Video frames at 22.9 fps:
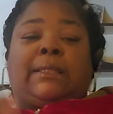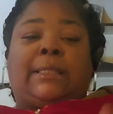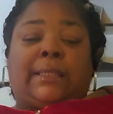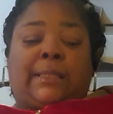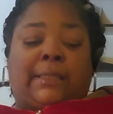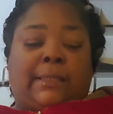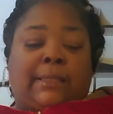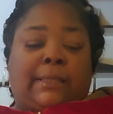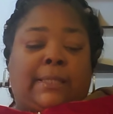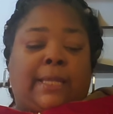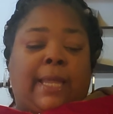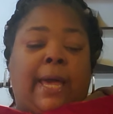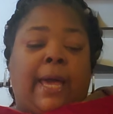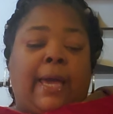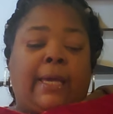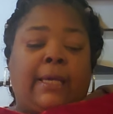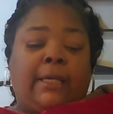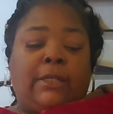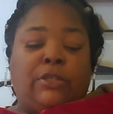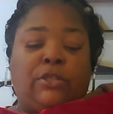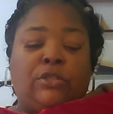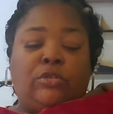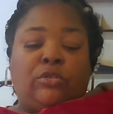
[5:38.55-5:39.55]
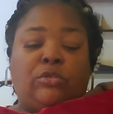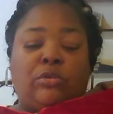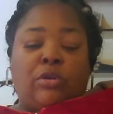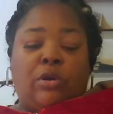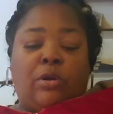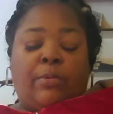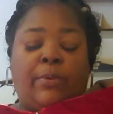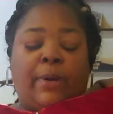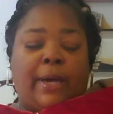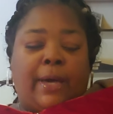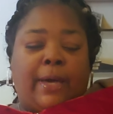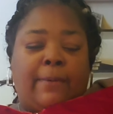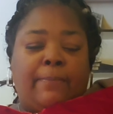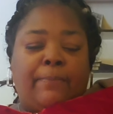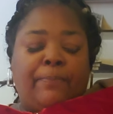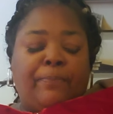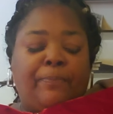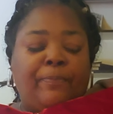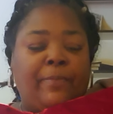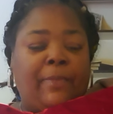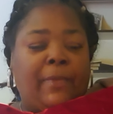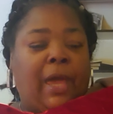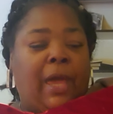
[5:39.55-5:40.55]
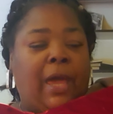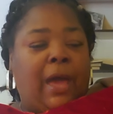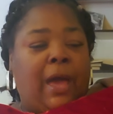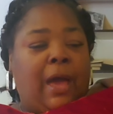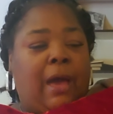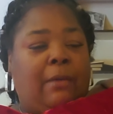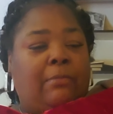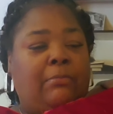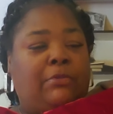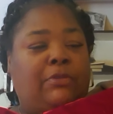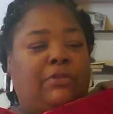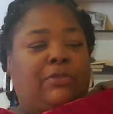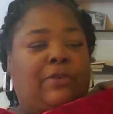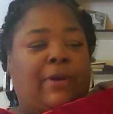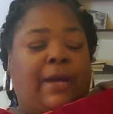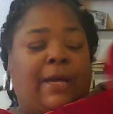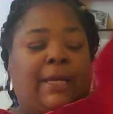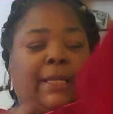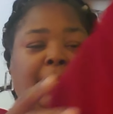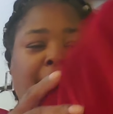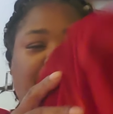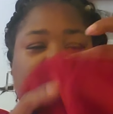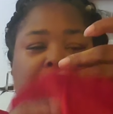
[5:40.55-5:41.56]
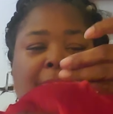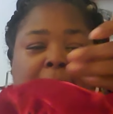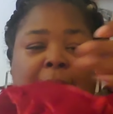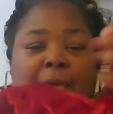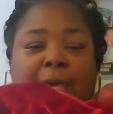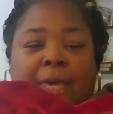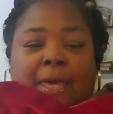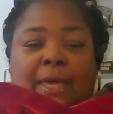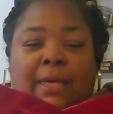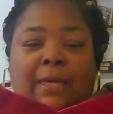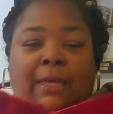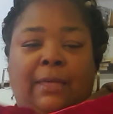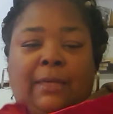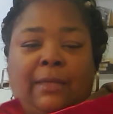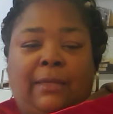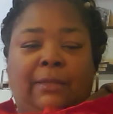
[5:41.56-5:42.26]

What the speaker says: is nice. You know what? I'm trying to think.